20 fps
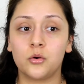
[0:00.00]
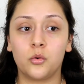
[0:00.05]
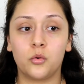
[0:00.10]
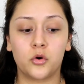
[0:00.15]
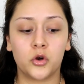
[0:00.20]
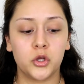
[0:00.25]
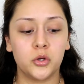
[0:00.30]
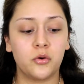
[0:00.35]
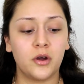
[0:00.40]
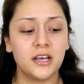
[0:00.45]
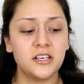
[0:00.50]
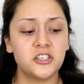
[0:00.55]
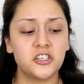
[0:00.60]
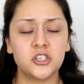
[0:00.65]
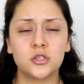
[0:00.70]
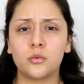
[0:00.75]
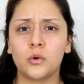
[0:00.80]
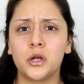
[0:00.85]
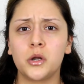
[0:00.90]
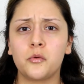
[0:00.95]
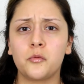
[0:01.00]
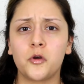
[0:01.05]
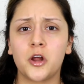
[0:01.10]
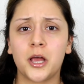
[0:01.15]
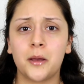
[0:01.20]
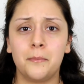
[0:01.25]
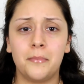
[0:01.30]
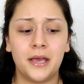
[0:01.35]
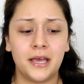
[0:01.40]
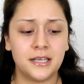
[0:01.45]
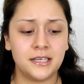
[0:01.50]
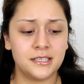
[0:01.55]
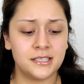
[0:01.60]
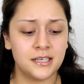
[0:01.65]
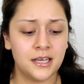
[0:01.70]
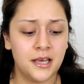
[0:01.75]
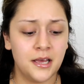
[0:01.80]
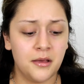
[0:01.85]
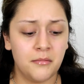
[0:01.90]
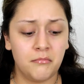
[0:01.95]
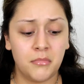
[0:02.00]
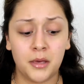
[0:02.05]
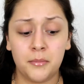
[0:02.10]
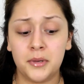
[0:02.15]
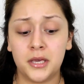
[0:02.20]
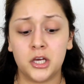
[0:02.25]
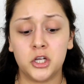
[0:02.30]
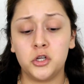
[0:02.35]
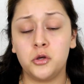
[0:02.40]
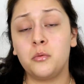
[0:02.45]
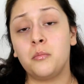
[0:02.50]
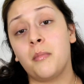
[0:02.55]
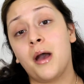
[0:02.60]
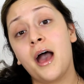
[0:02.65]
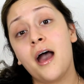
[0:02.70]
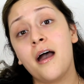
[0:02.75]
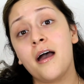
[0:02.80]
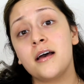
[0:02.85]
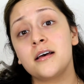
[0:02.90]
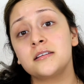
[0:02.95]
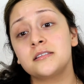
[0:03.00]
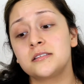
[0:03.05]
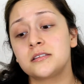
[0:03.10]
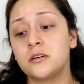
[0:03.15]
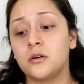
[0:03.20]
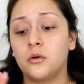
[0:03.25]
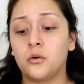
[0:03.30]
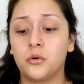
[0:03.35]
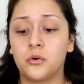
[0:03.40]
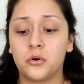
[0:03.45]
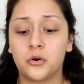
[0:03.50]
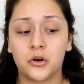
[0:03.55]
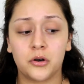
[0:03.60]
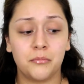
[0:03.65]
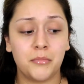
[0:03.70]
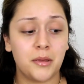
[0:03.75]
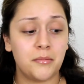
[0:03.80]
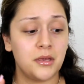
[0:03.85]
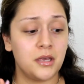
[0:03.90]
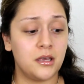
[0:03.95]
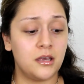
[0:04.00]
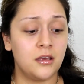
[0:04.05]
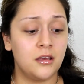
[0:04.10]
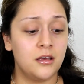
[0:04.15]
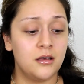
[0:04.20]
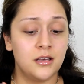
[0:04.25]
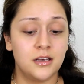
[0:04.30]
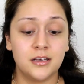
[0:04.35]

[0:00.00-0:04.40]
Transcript: or you guys just want to recommend maybe a new mask or maybe